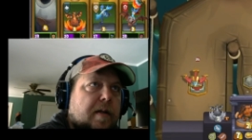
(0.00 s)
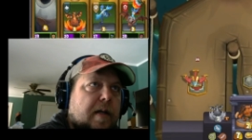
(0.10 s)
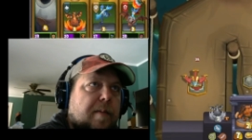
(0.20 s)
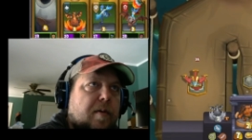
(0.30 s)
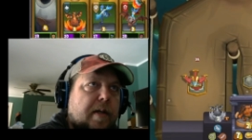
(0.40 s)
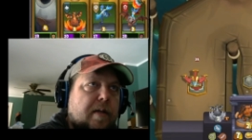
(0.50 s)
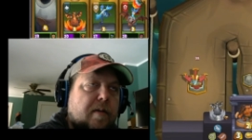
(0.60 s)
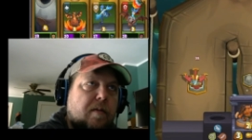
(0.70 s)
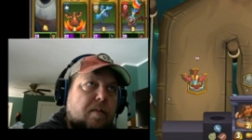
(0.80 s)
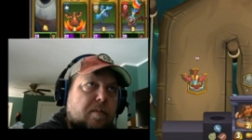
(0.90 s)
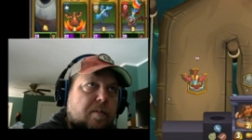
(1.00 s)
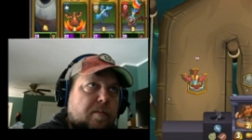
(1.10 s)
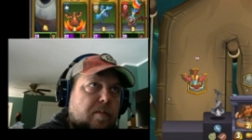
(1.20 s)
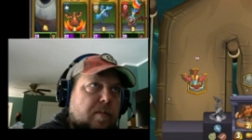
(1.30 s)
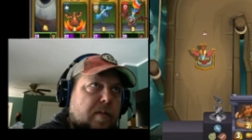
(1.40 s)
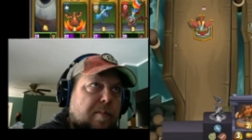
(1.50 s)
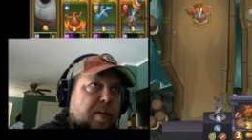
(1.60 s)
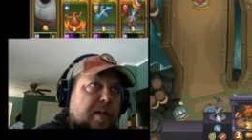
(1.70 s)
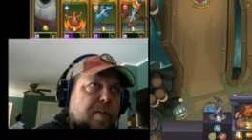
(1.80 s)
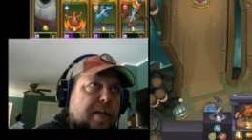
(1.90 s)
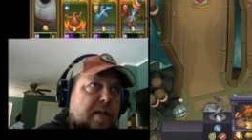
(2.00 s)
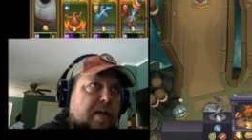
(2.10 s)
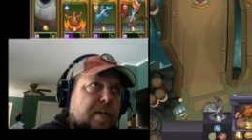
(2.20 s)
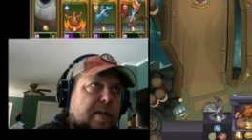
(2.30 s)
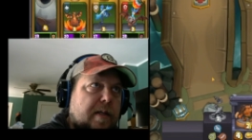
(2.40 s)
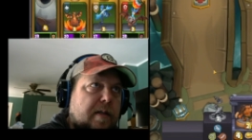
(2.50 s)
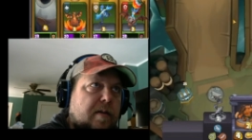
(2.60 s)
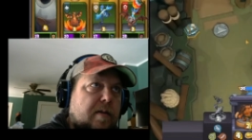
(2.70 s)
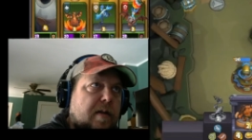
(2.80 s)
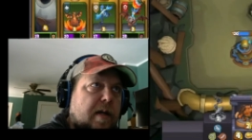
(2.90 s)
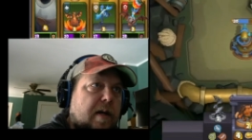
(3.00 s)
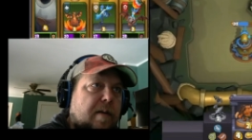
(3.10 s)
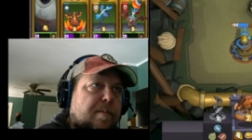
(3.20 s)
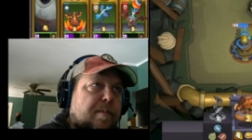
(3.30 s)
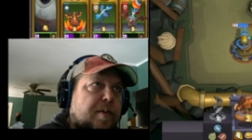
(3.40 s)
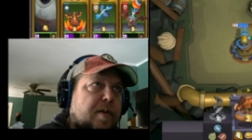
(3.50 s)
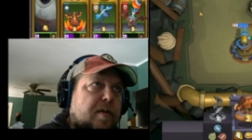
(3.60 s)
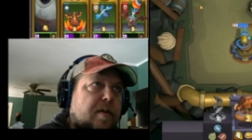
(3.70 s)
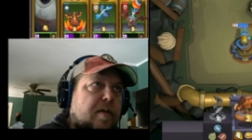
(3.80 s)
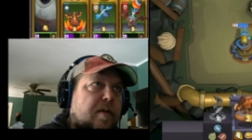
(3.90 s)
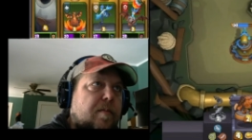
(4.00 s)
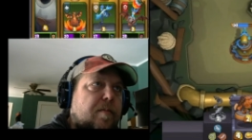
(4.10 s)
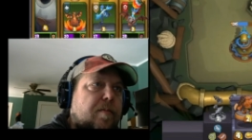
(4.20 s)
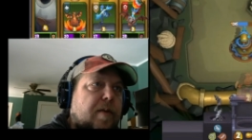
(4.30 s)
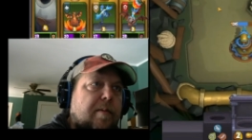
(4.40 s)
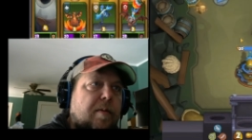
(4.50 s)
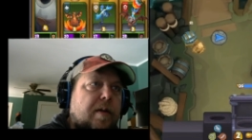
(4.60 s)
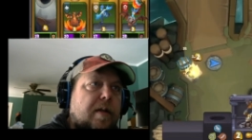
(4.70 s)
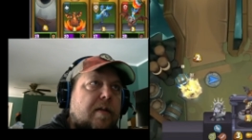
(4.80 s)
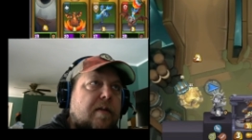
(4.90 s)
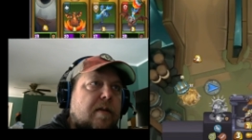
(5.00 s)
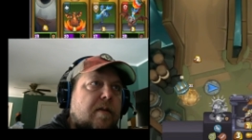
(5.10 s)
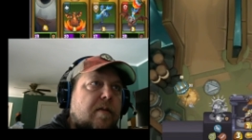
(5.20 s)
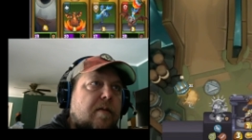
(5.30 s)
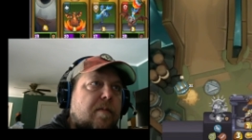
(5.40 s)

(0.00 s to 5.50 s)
Couple ways that we can deal with this. Blizzard's probably one of the easiest.